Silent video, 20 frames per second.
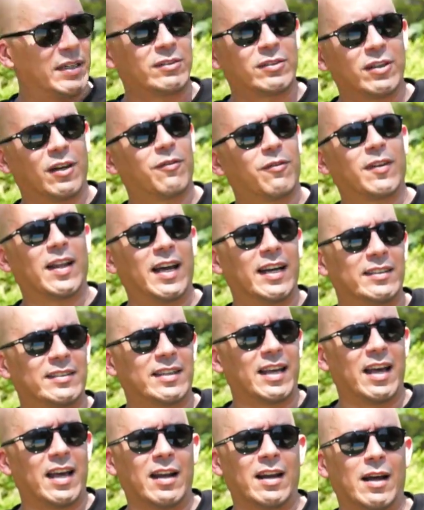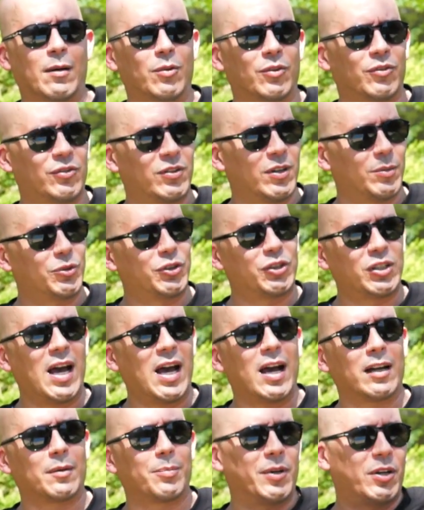of myself like that, and I was um,
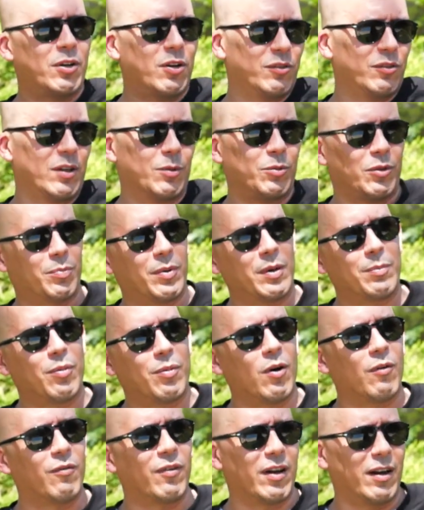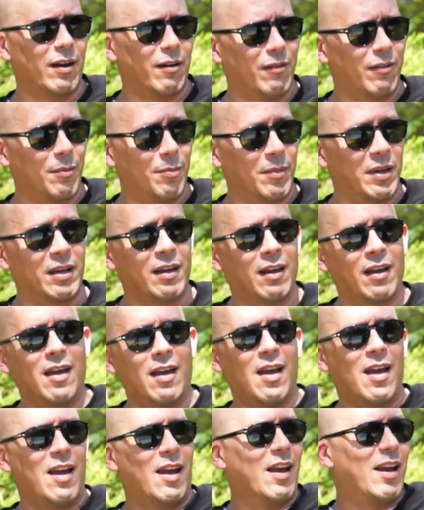shocked because there was people overhearing me
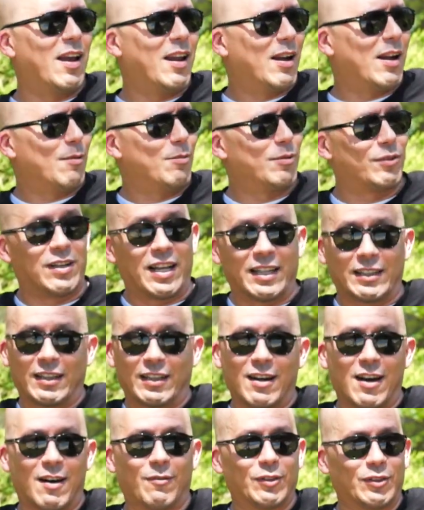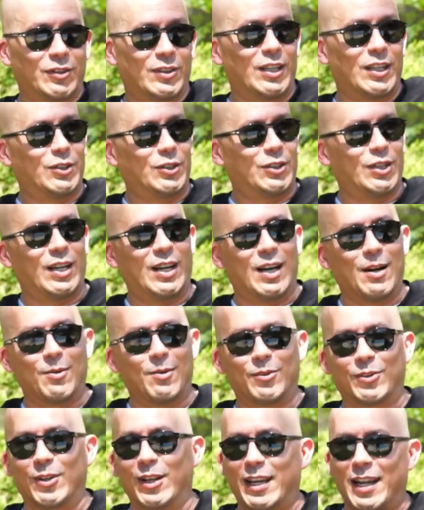and I was like the conversation.
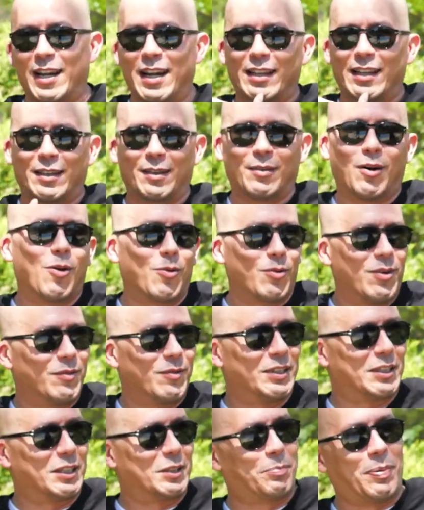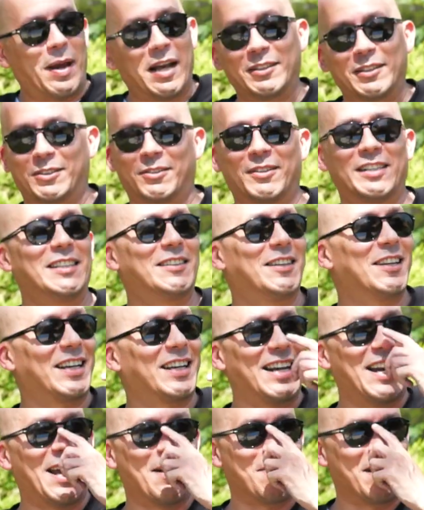I was looking at the owner of the dispensary. He's
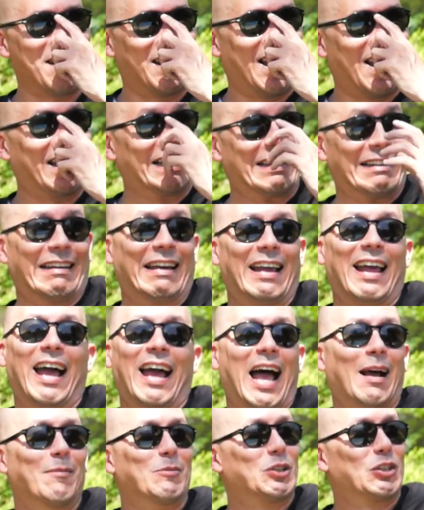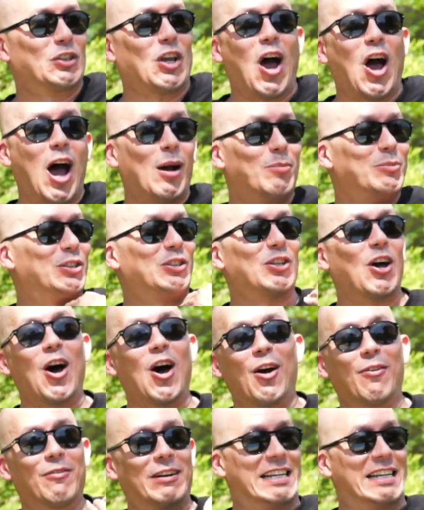looking at me like, like you was